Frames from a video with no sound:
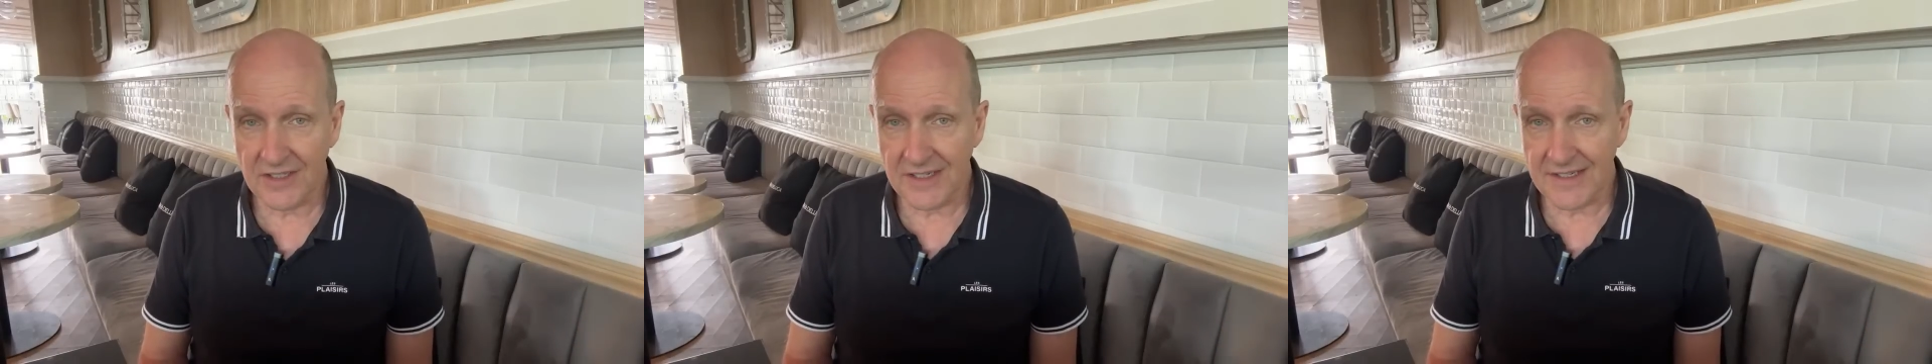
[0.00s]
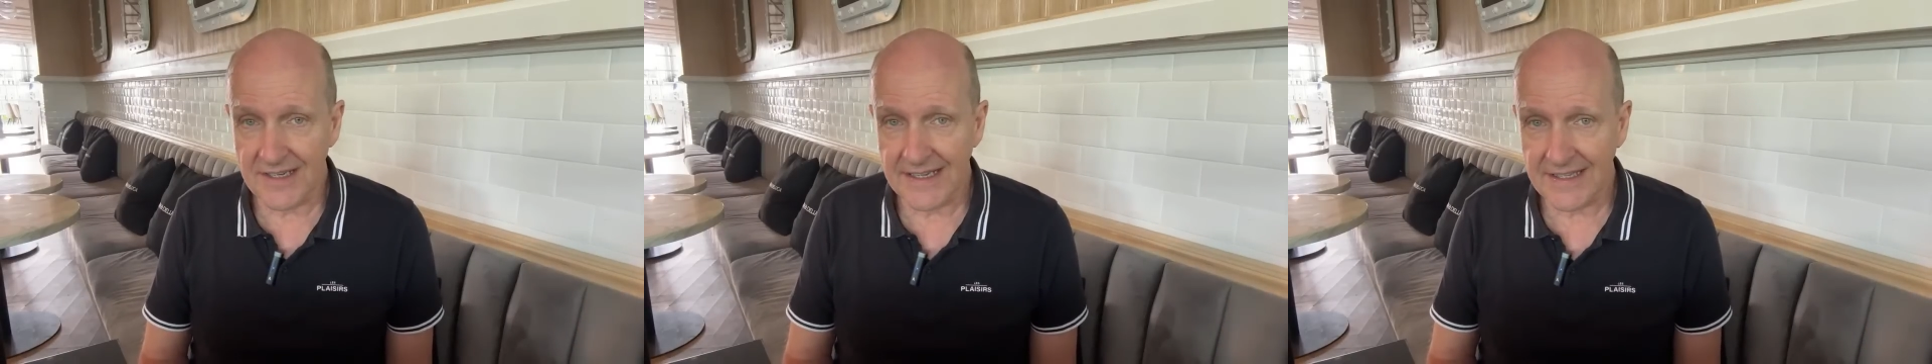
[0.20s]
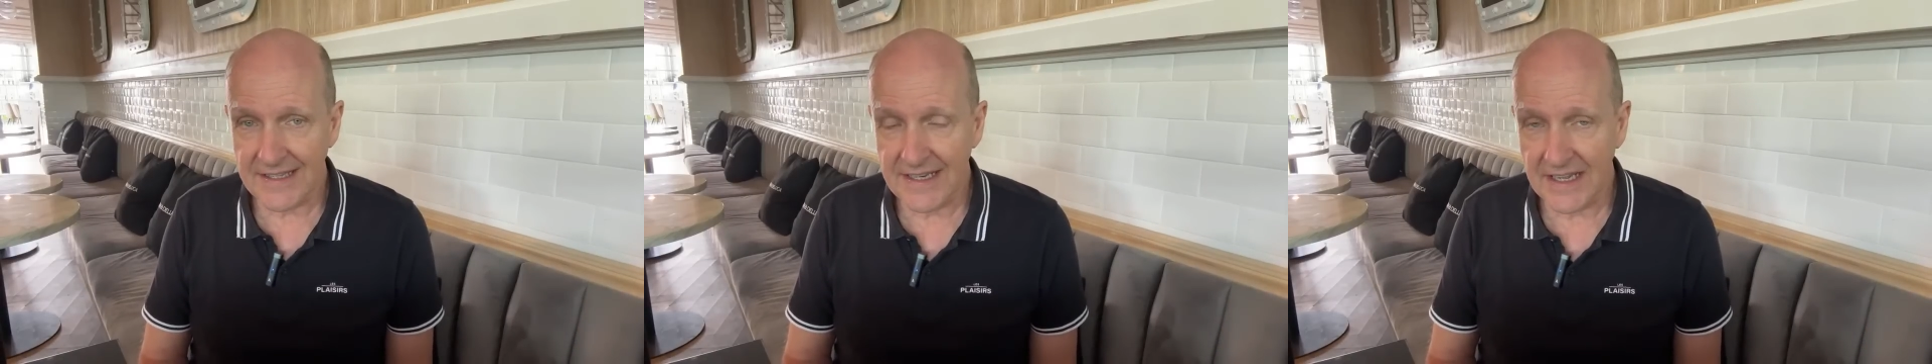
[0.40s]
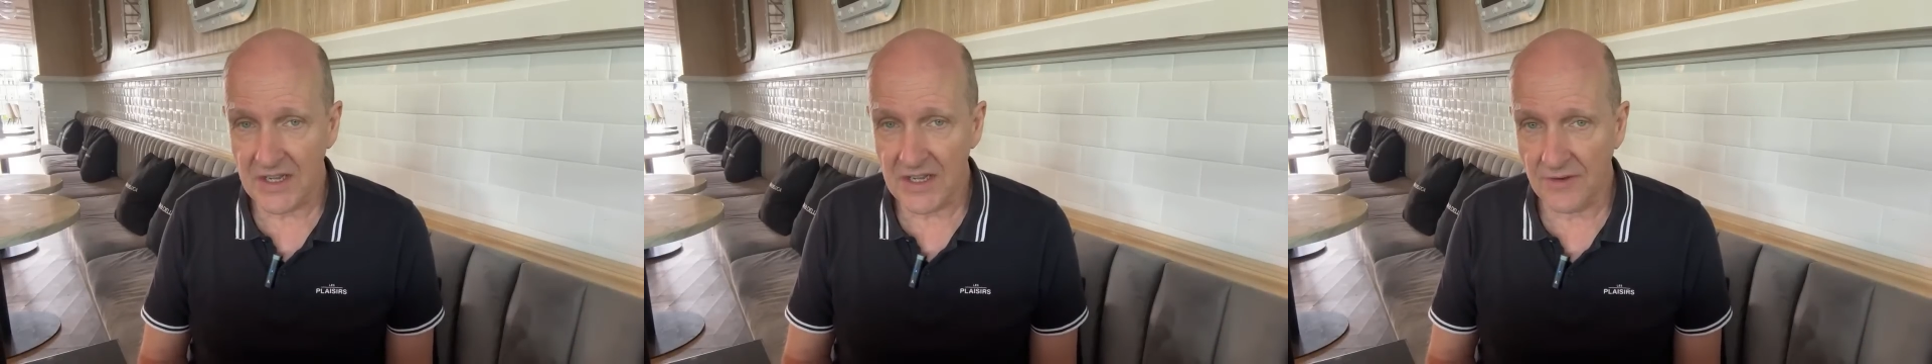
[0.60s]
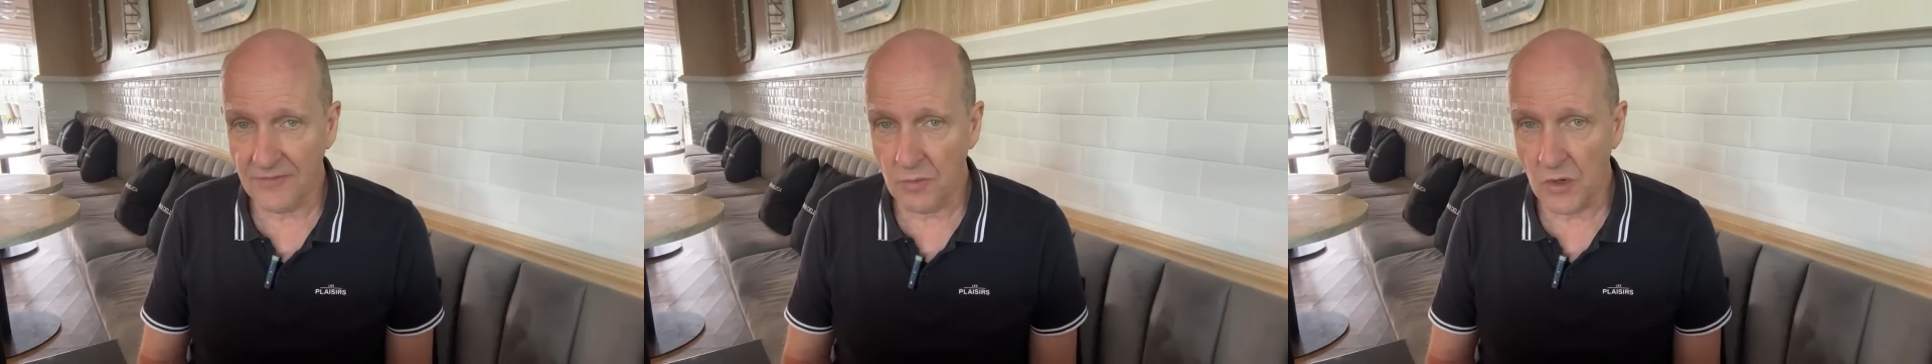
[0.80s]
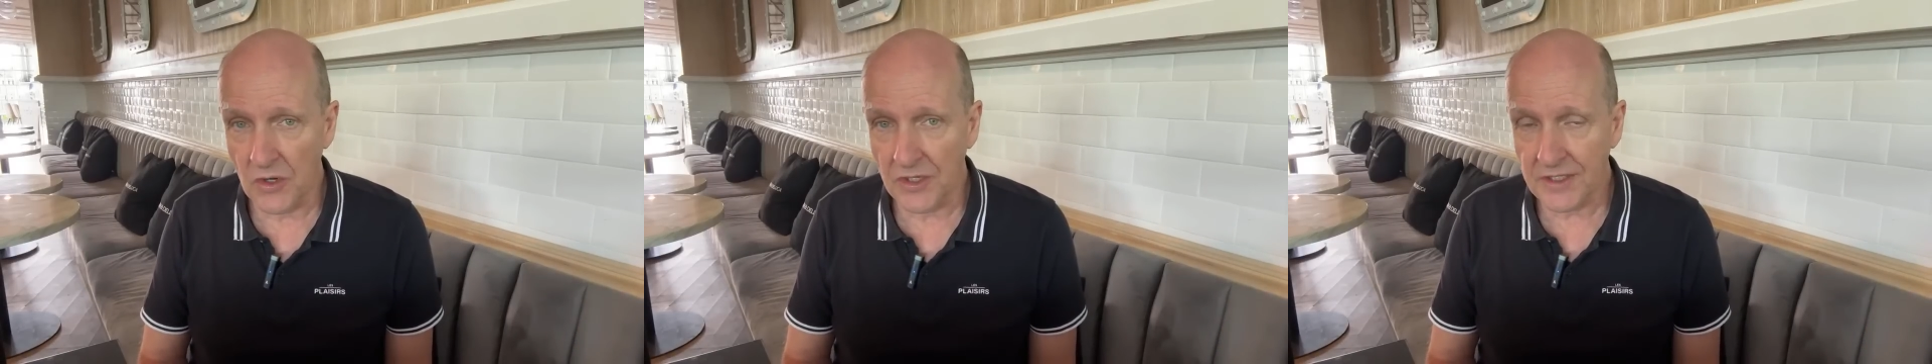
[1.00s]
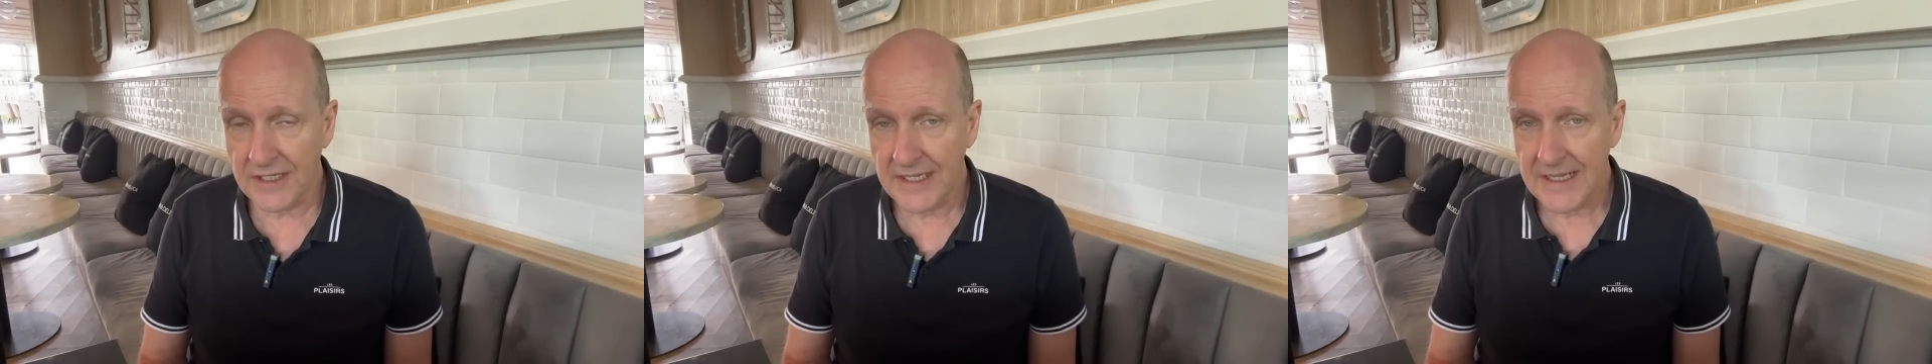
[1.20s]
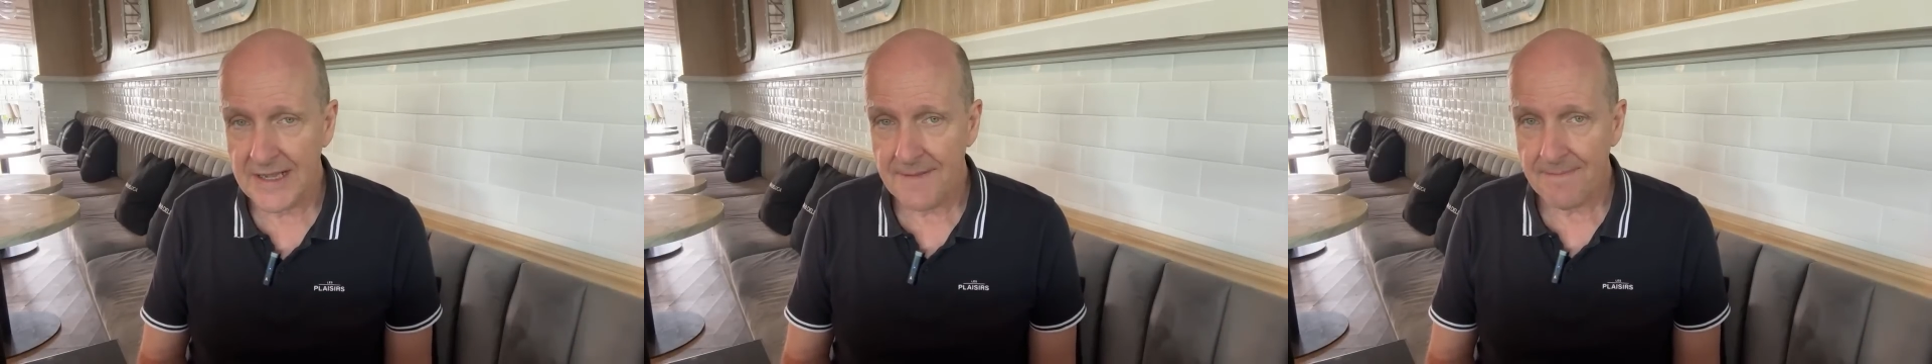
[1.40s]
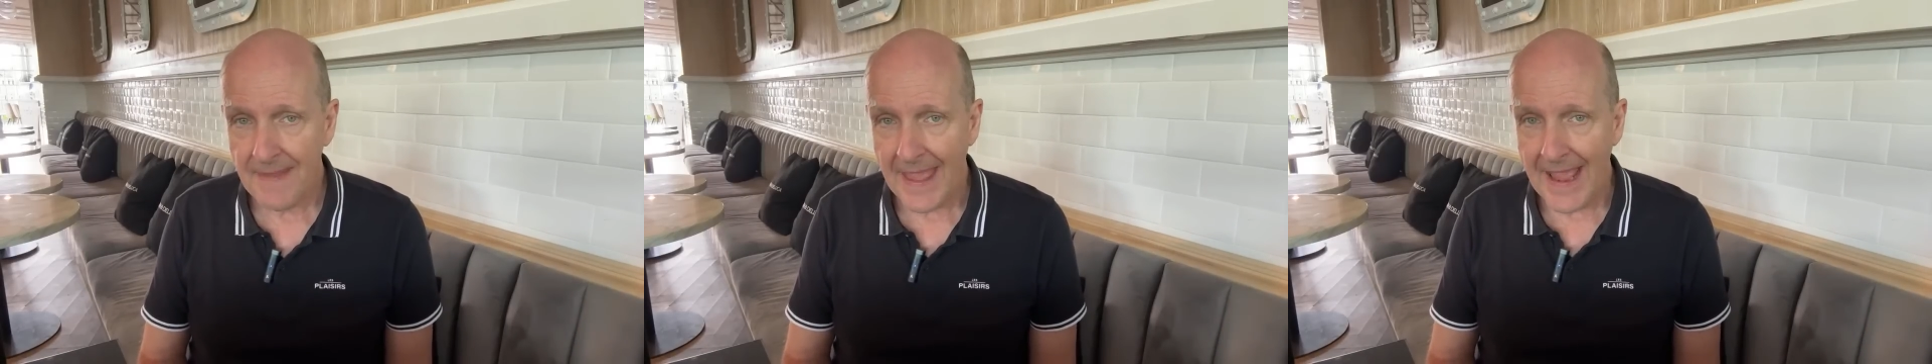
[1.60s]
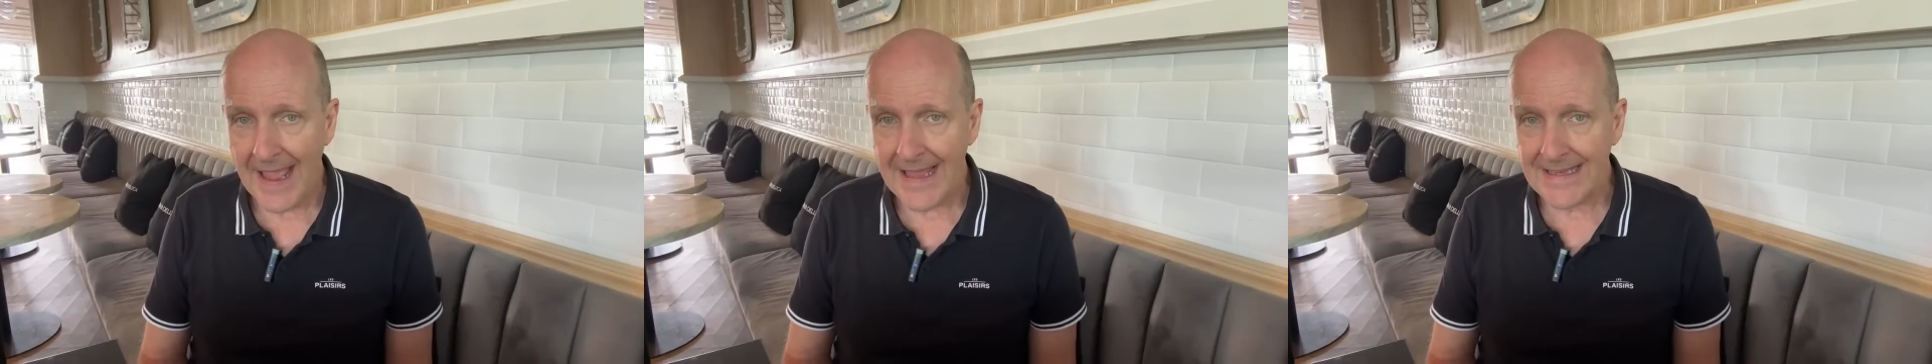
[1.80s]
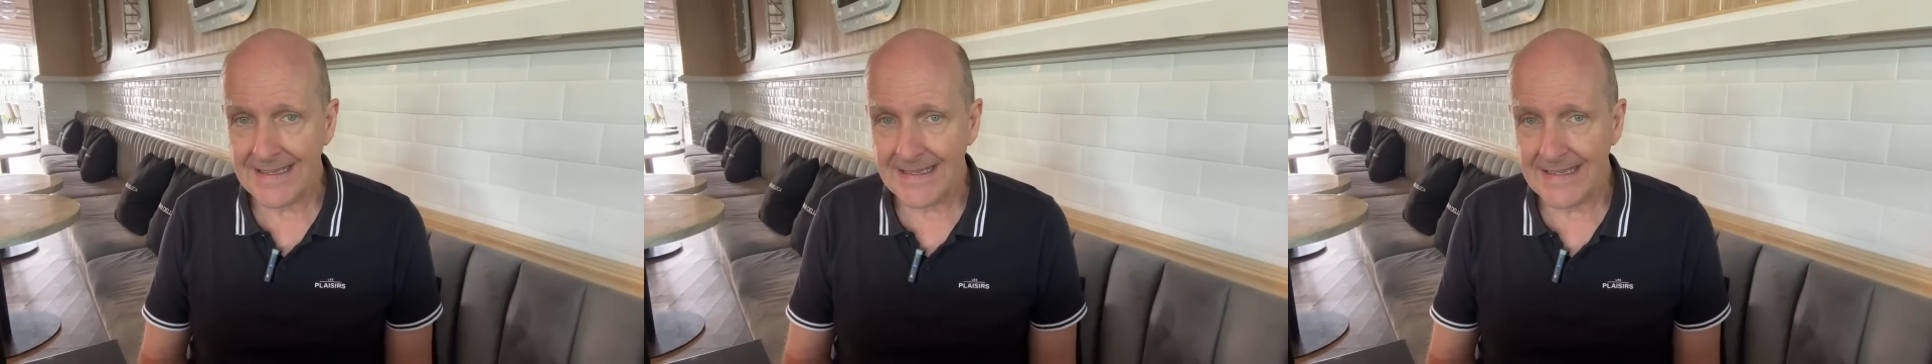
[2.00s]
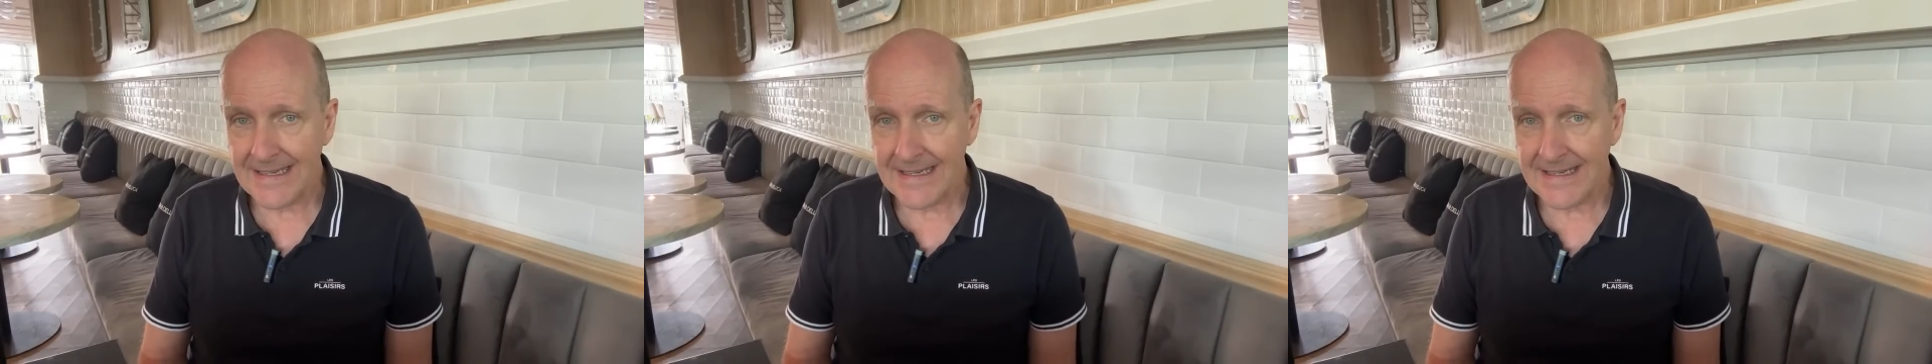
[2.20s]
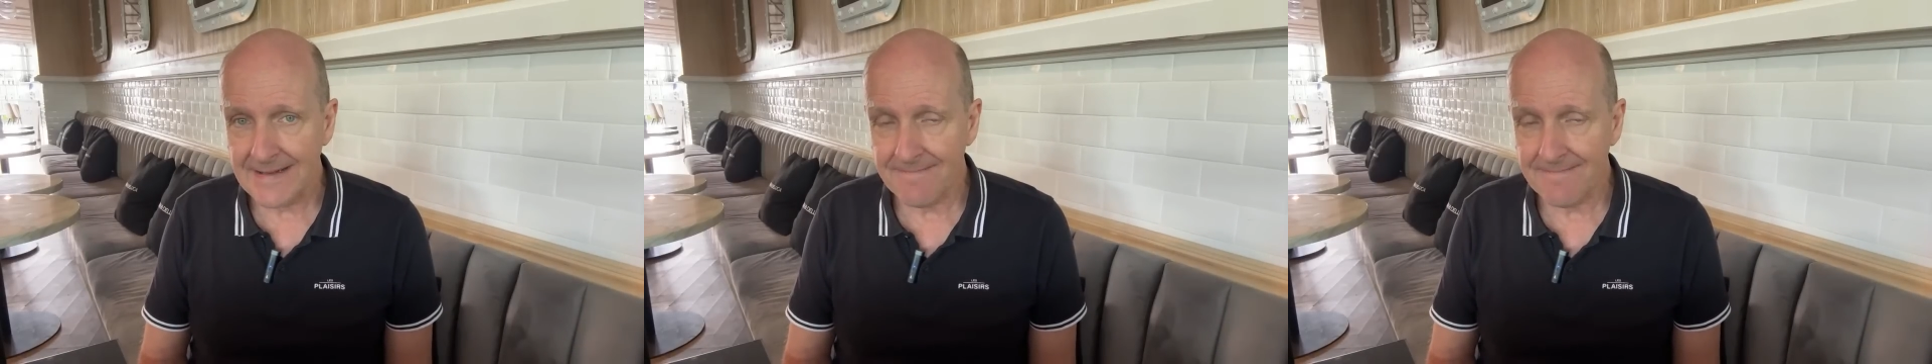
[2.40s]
You can take the day off work and